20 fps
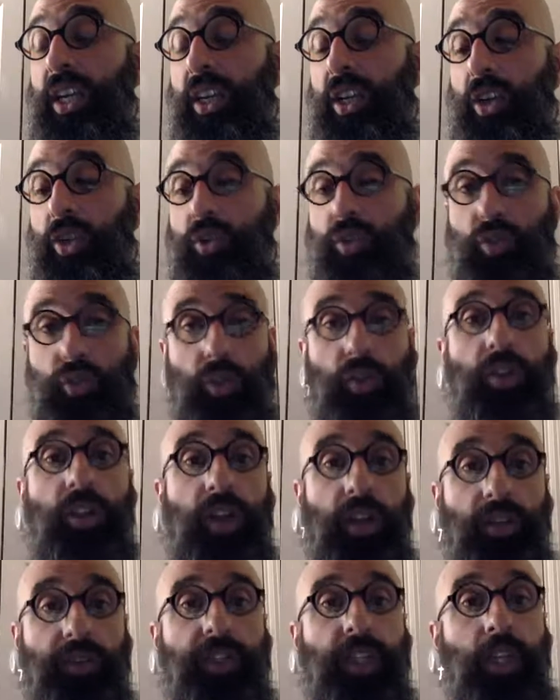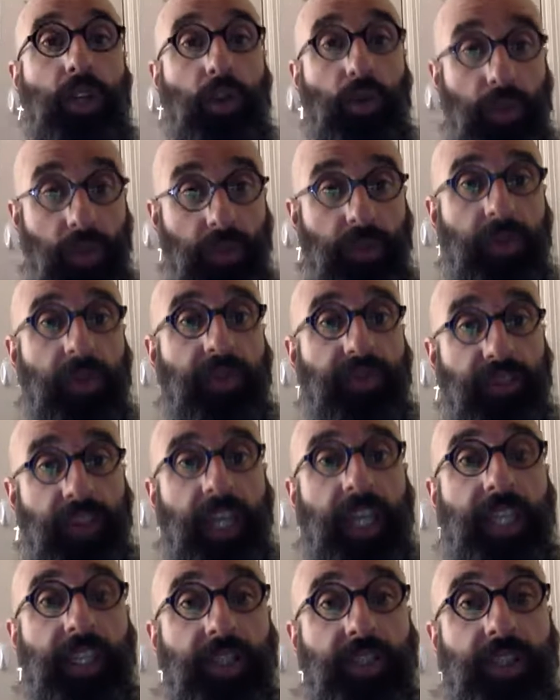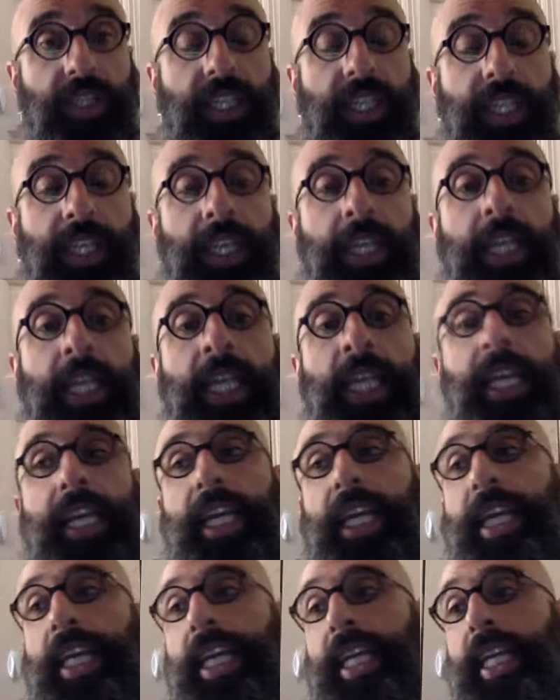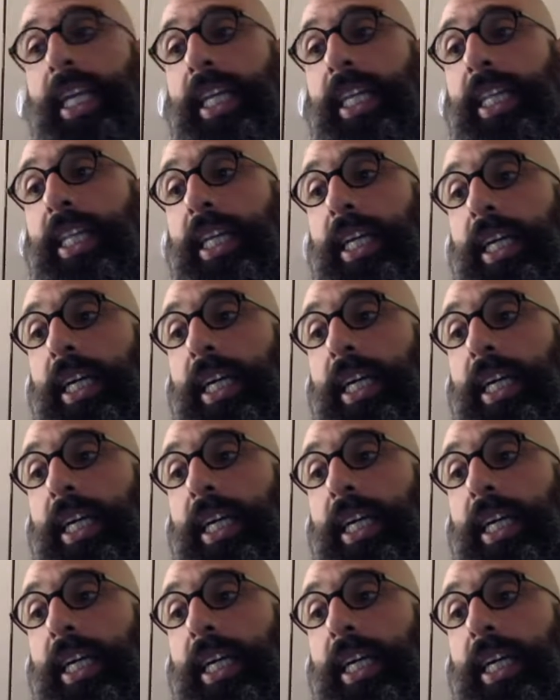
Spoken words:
control of the oil refinery, and